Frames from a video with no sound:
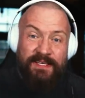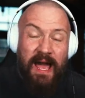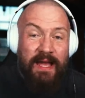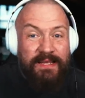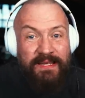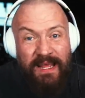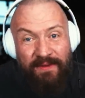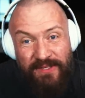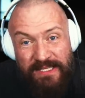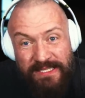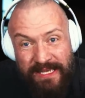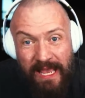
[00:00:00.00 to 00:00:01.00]
guy didn't
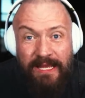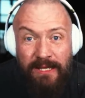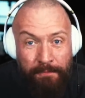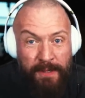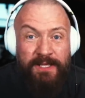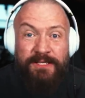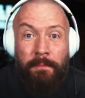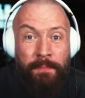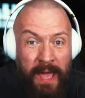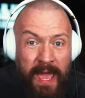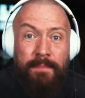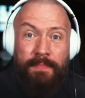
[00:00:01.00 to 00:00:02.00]
even sign a piece of
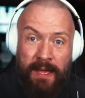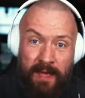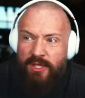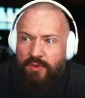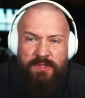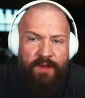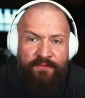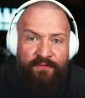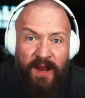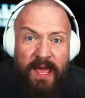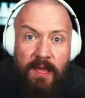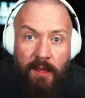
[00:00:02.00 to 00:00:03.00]
paper. This was a
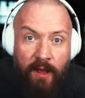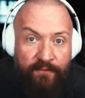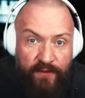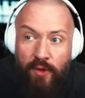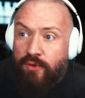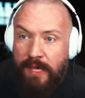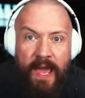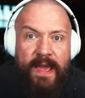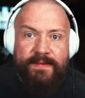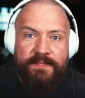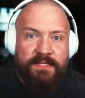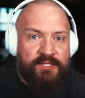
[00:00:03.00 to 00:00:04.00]
fling, a few
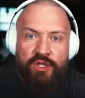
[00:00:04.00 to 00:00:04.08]
years, there's